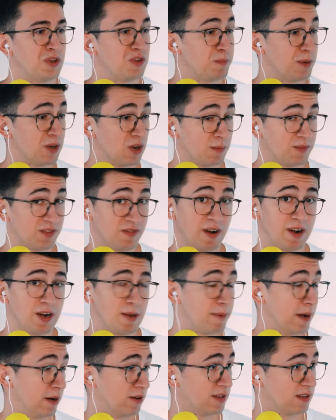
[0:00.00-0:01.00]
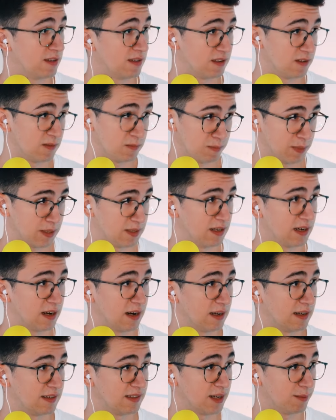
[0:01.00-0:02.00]
which becomes very apparent in this
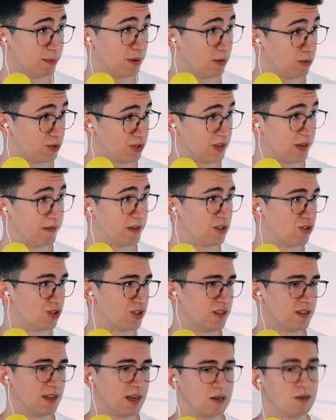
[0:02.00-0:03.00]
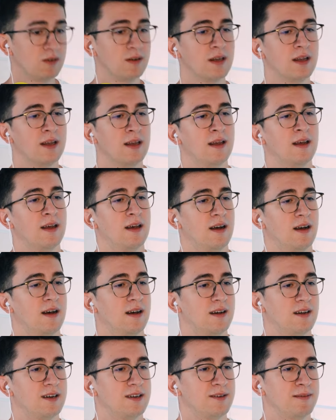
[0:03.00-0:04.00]
particular example I was giving just now.
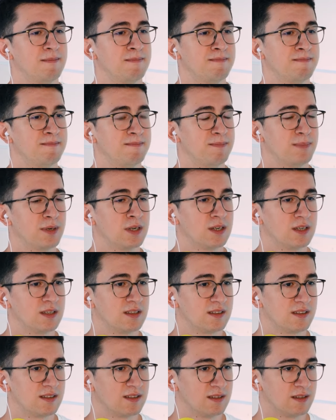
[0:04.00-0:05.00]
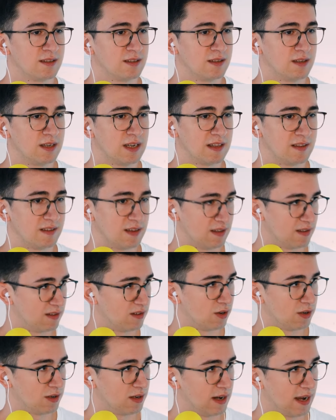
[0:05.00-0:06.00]
But
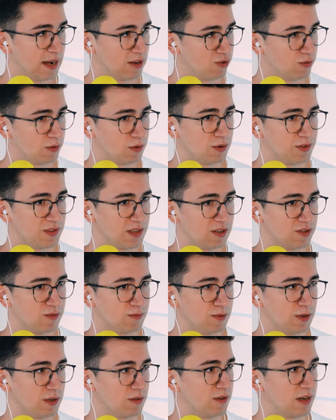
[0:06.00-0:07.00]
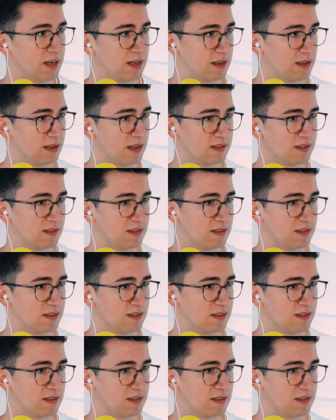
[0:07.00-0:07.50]
it's not an actual causation work, right? It